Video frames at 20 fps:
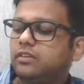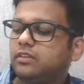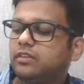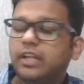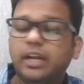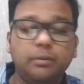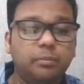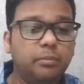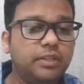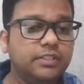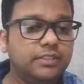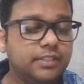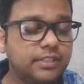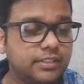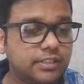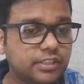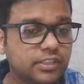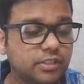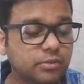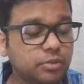That means this
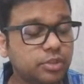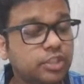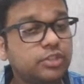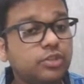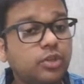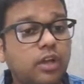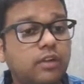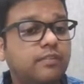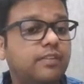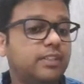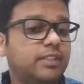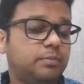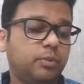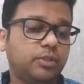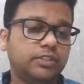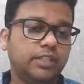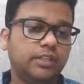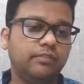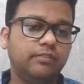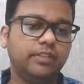distribution is always
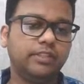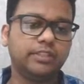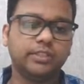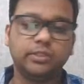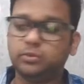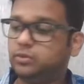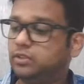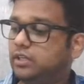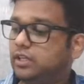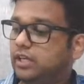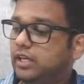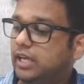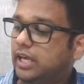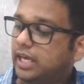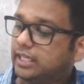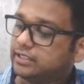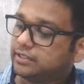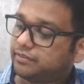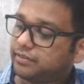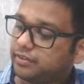positively skewed.
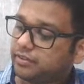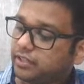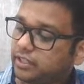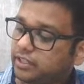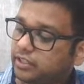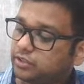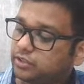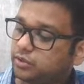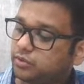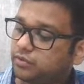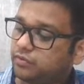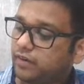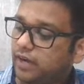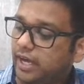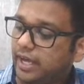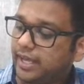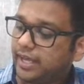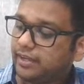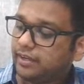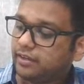Has everyone understood
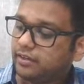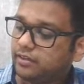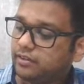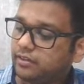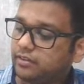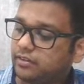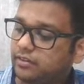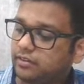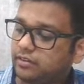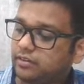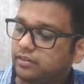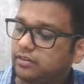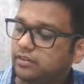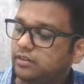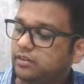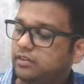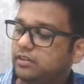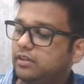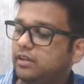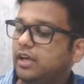why?
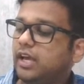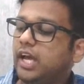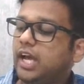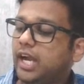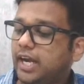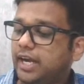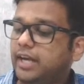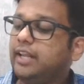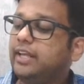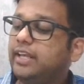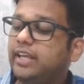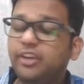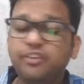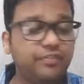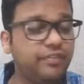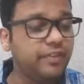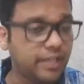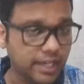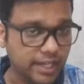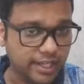And
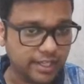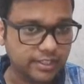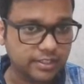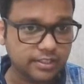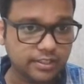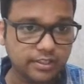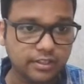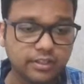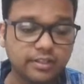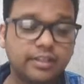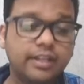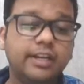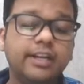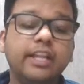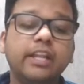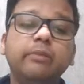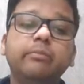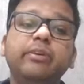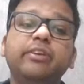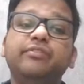if yes, then
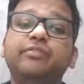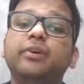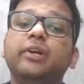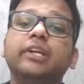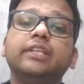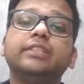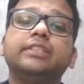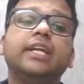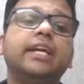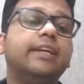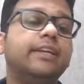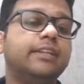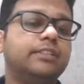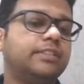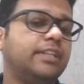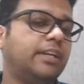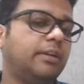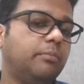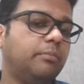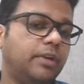tell me if you understand this
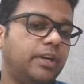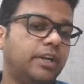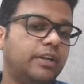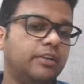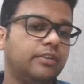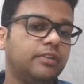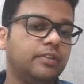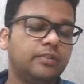statement.